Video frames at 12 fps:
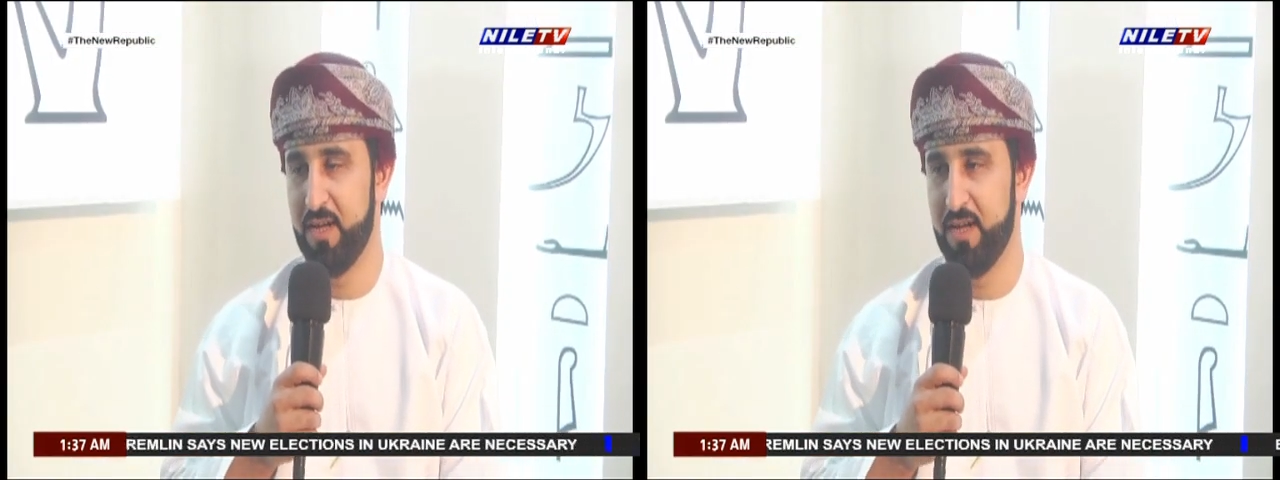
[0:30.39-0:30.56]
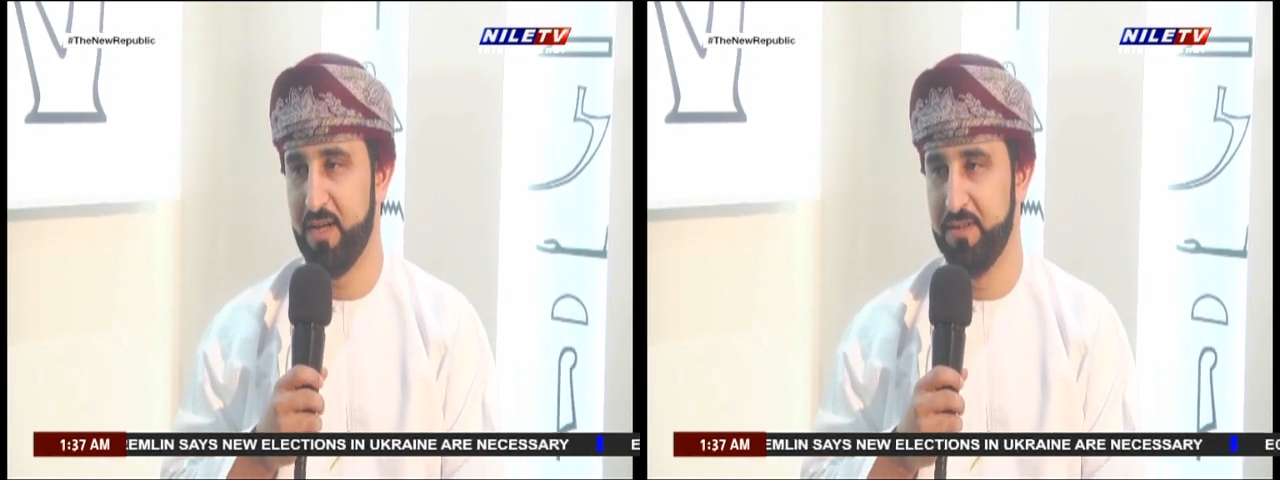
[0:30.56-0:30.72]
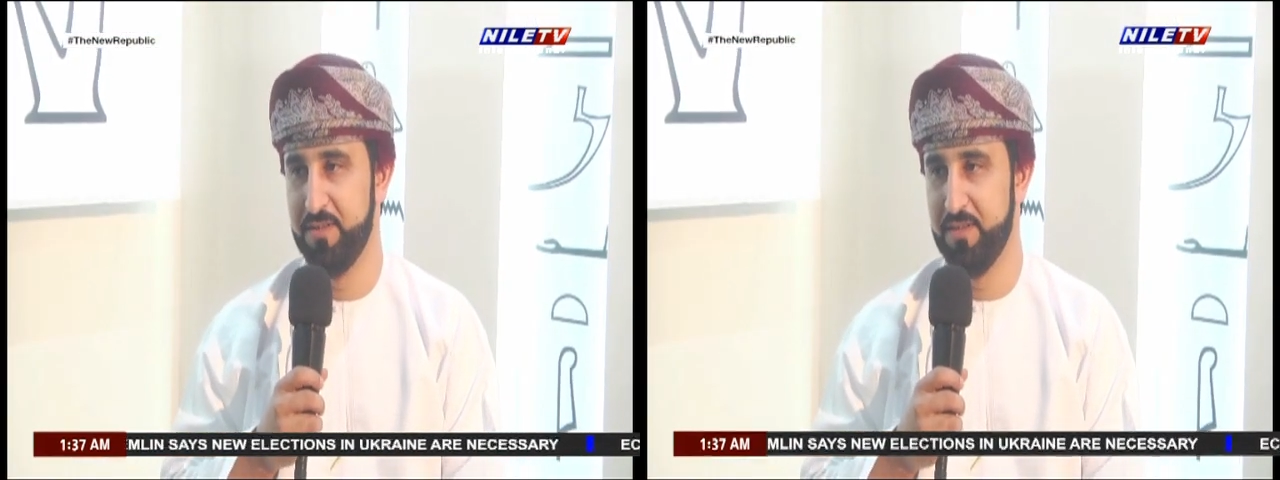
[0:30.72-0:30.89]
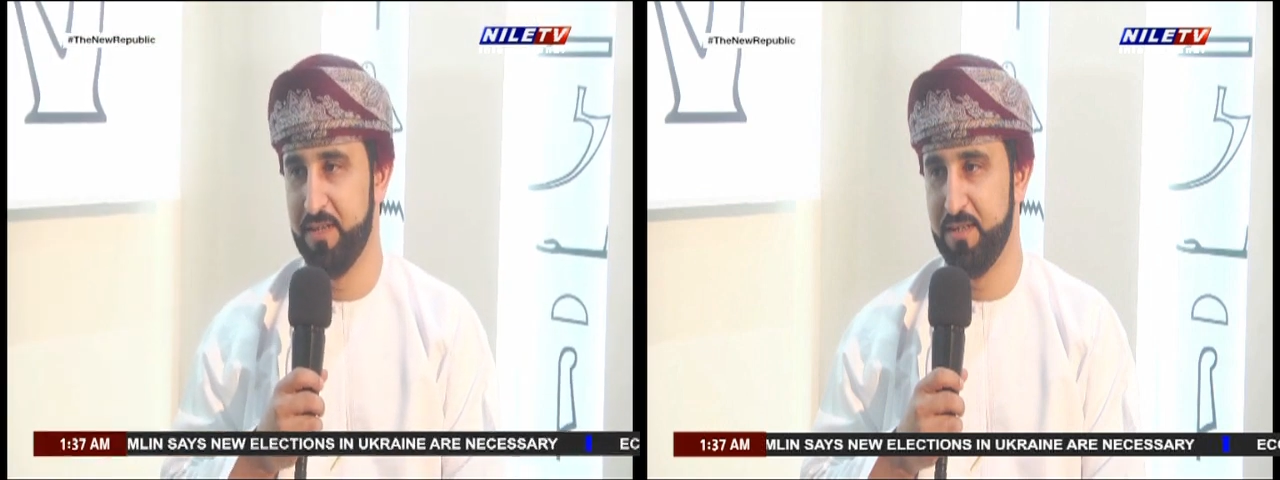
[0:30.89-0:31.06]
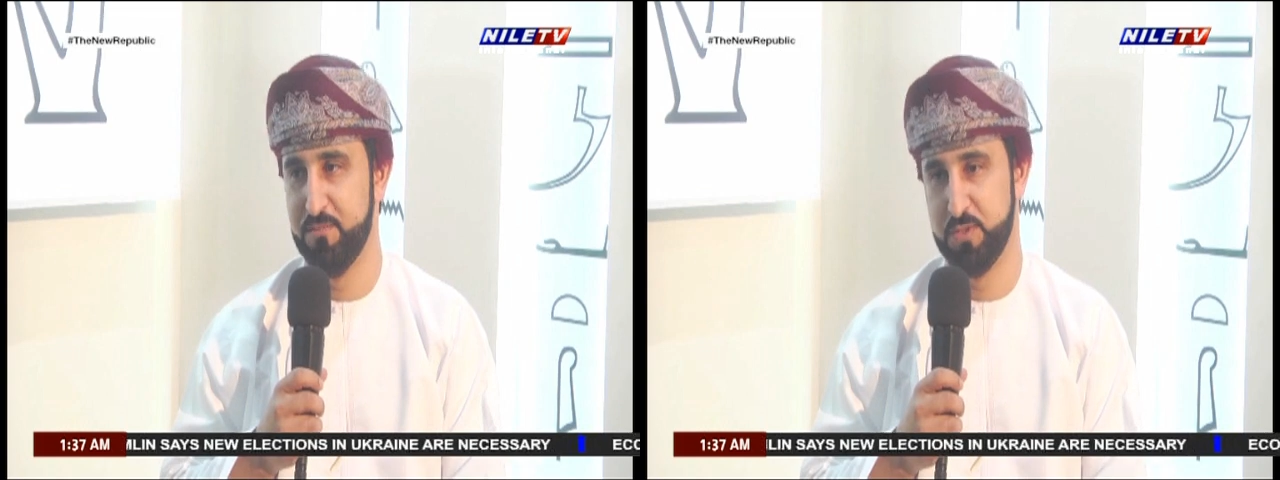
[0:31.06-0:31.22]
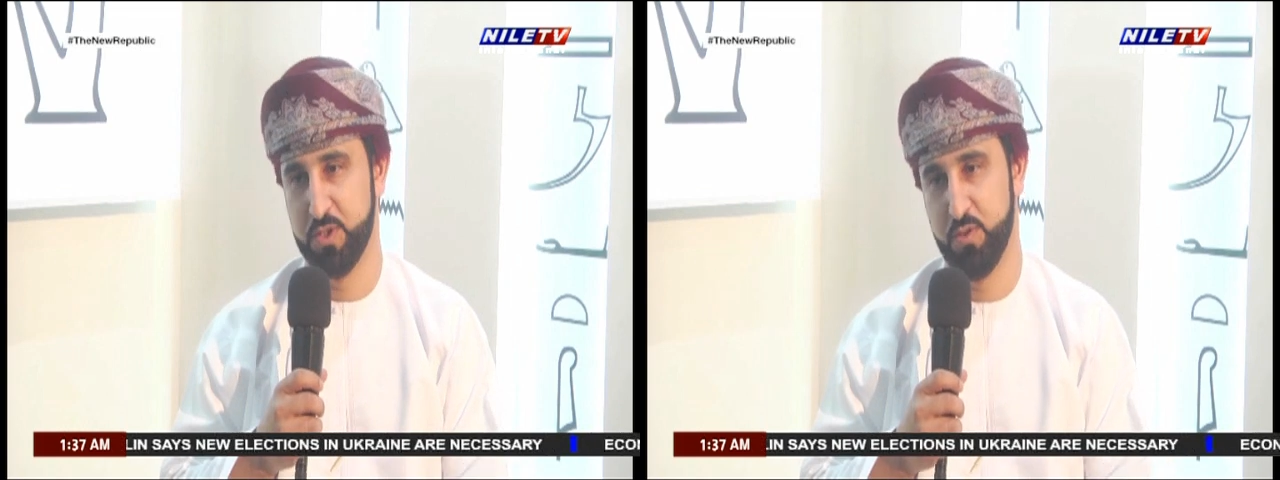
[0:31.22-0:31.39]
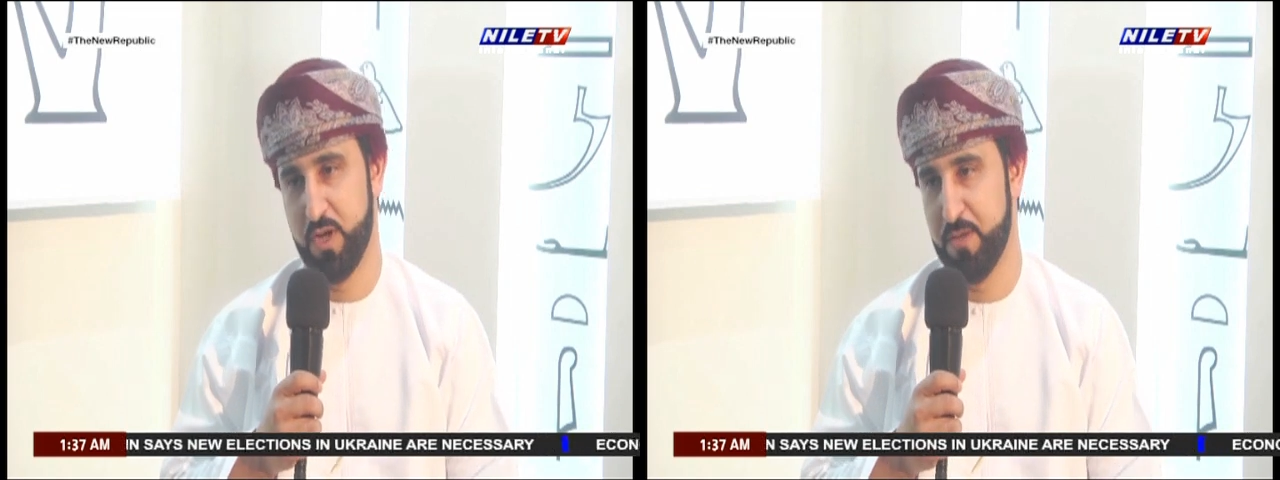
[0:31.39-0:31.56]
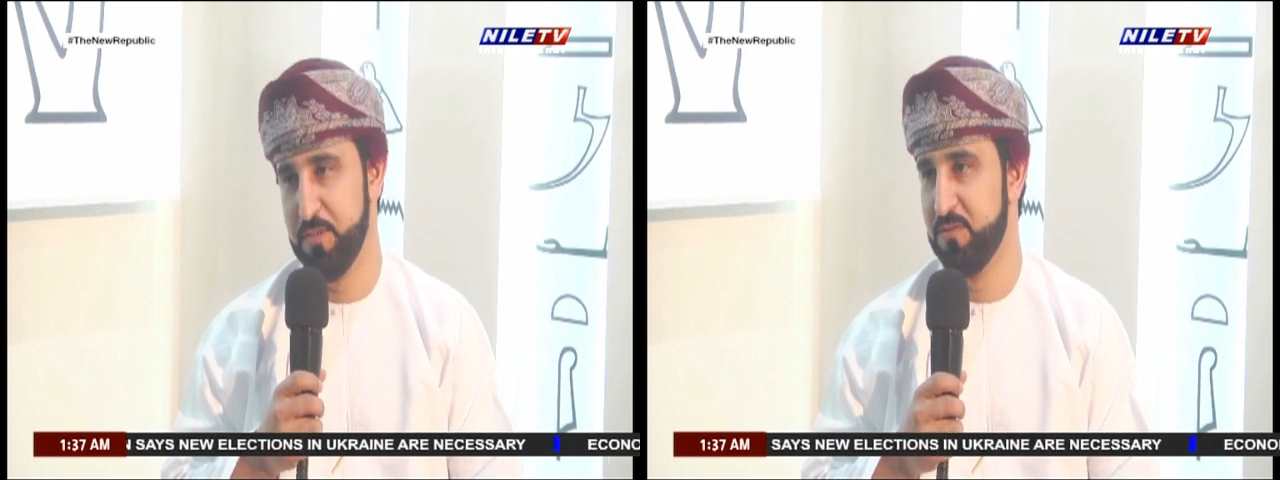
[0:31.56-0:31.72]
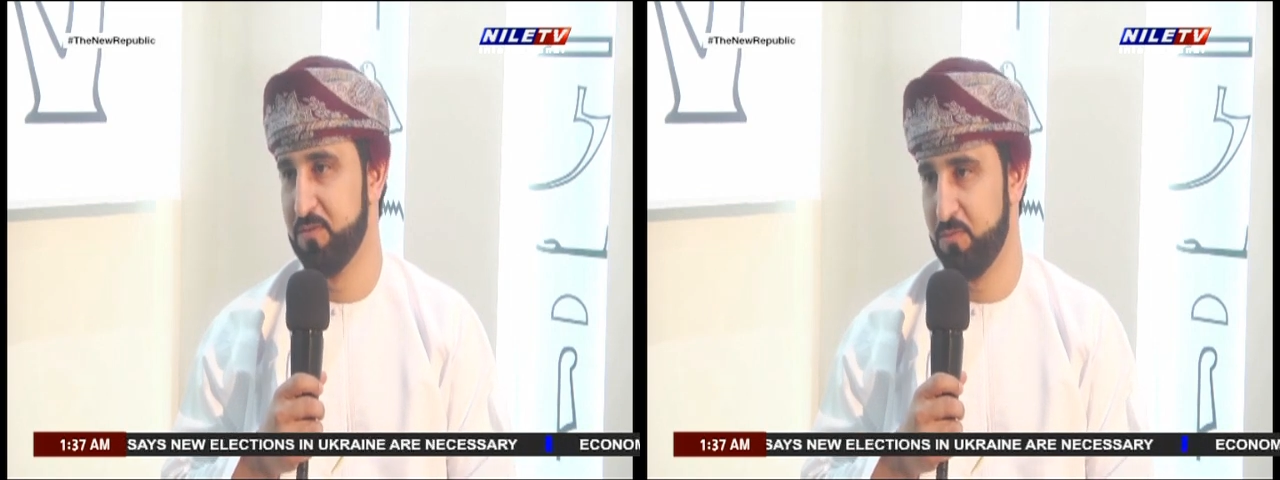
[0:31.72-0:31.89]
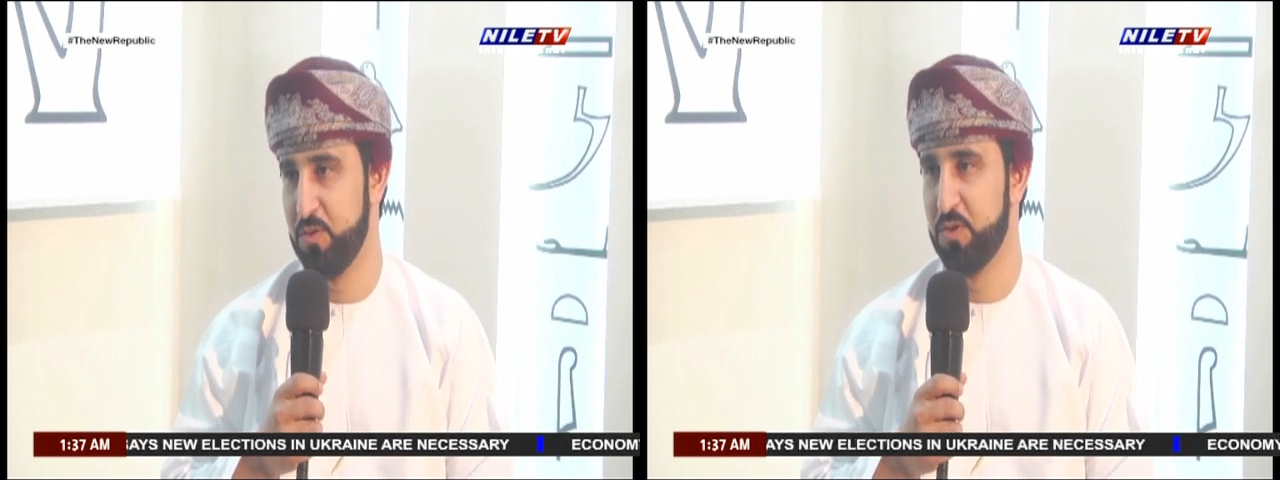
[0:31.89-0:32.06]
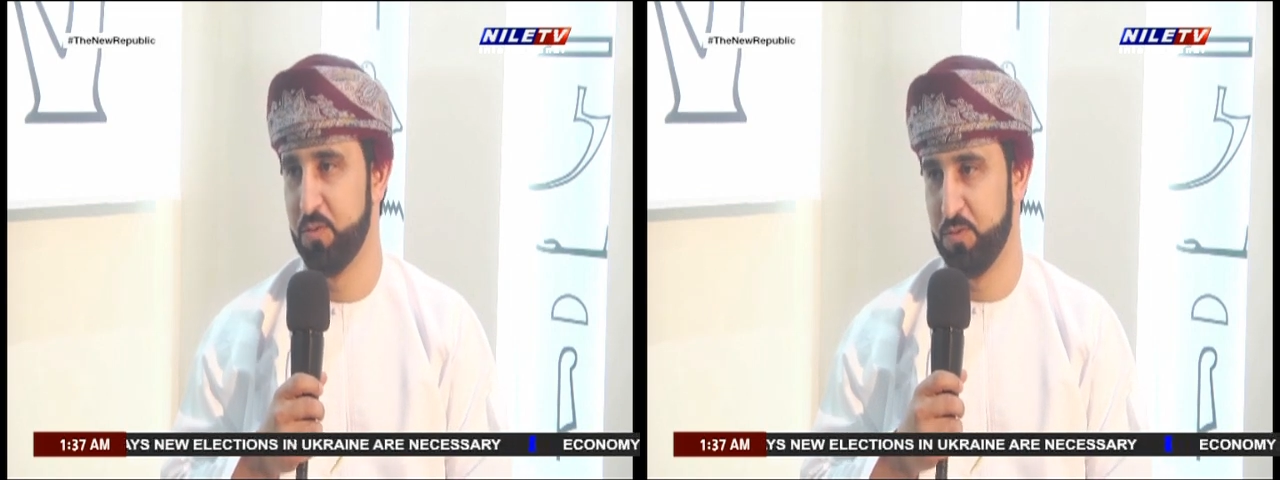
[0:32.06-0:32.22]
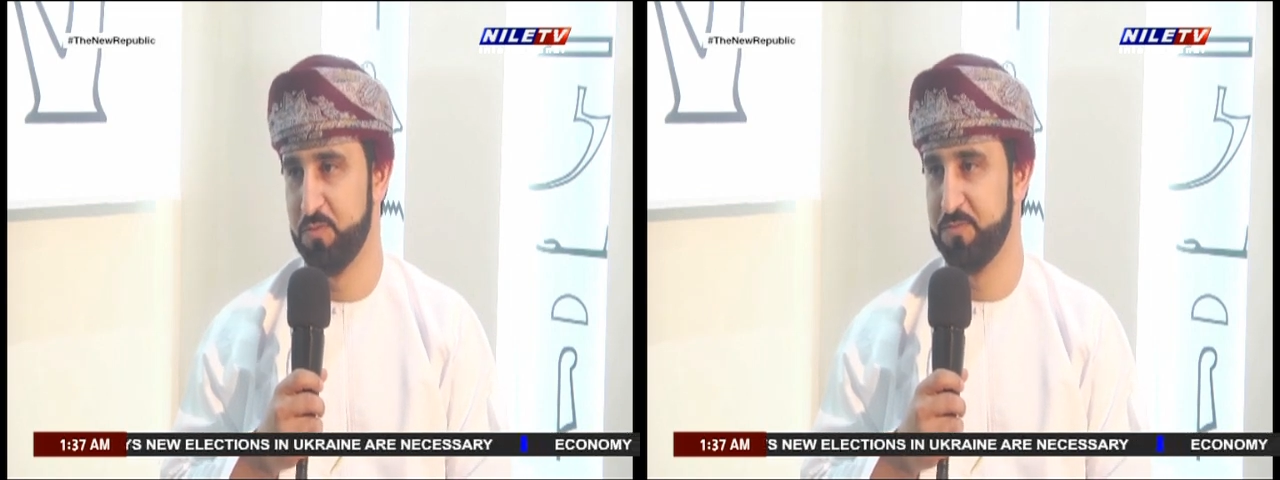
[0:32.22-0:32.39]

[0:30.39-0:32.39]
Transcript: and I am so happy with you.